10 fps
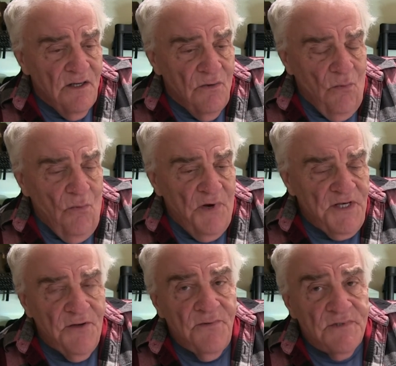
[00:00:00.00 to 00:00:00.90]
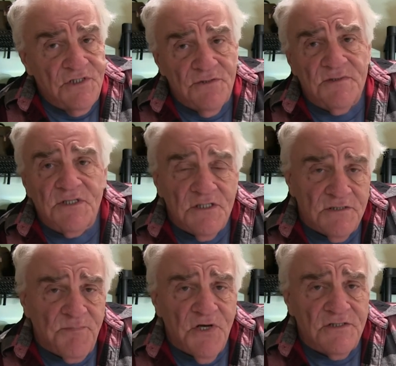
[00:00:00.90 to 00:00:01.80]
when you shoot
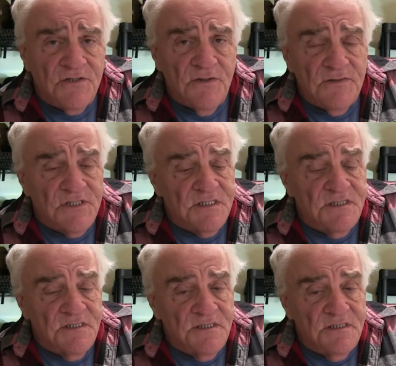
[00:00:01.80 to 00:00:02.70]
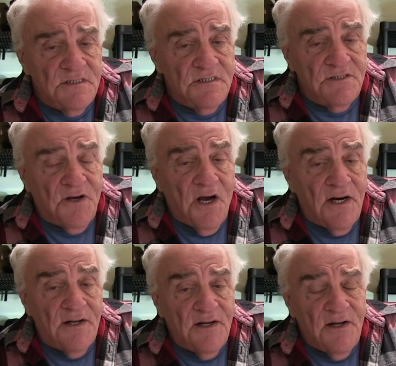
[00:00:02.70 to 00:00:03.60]
these pictures, you got
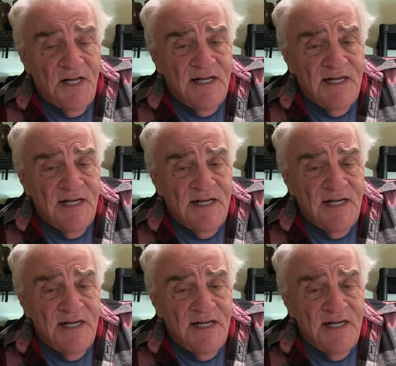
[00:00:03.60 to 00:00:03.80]
to